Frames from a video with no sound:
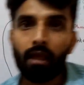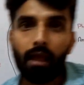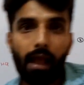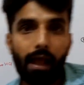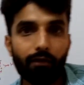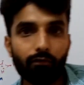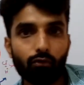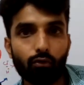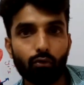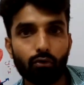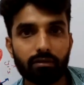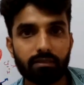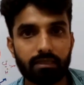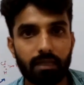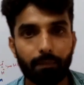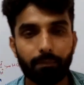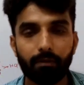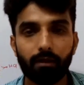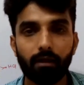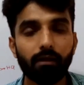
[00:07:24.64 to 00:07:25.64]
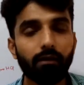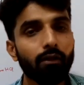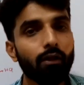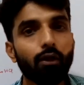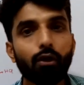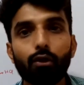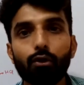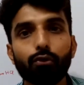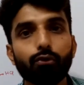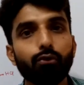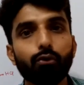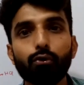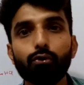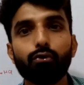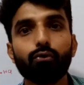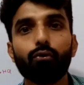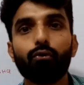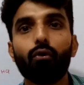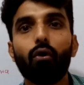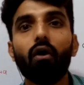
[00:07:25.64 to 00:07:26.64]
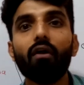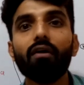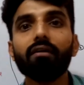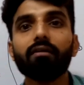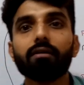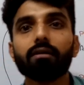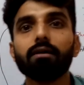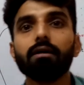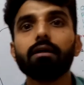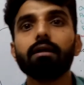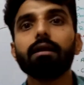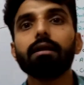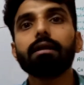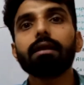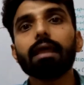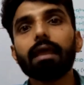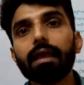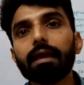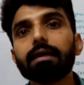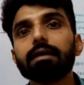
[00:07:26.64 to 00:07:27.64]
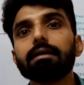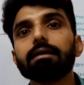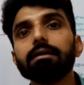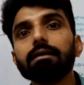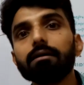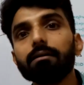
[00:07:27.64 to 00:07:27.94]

H2 receptor, you should not take